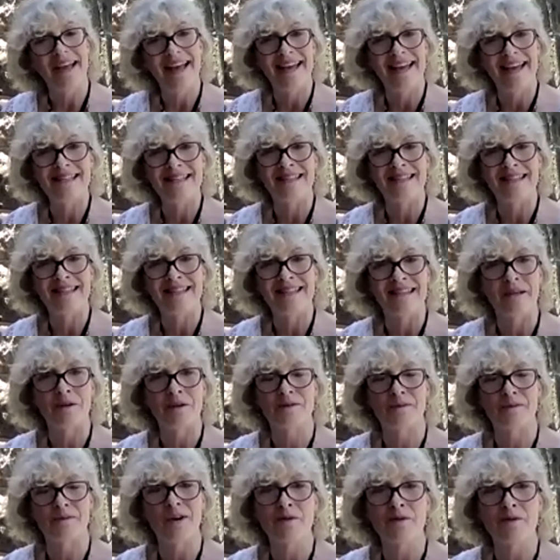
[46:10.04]
my hand in
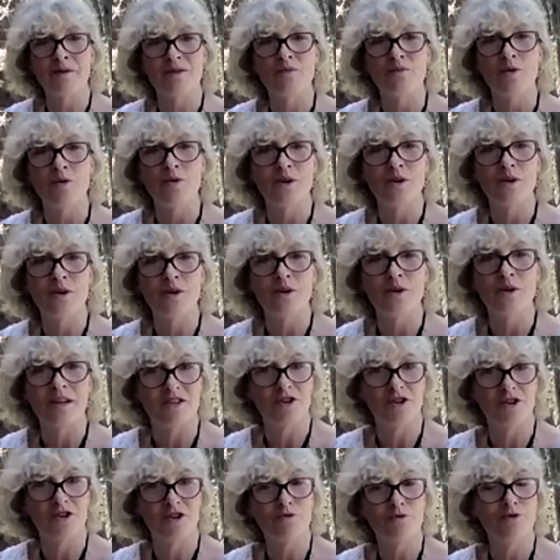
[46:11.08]
because when i wasn't working with
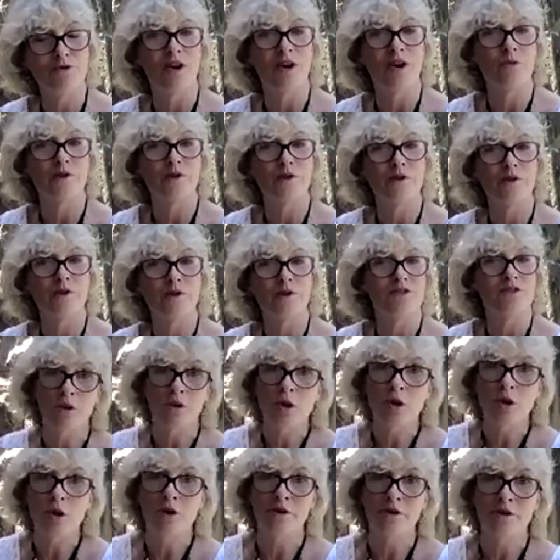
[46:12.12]
the children i wasn't
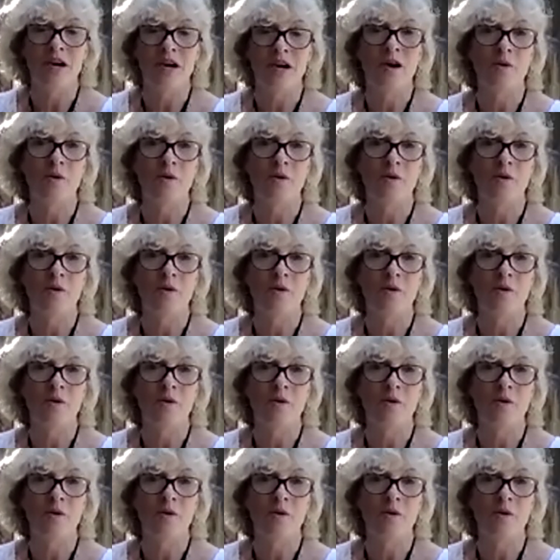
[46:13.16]
doing a lot of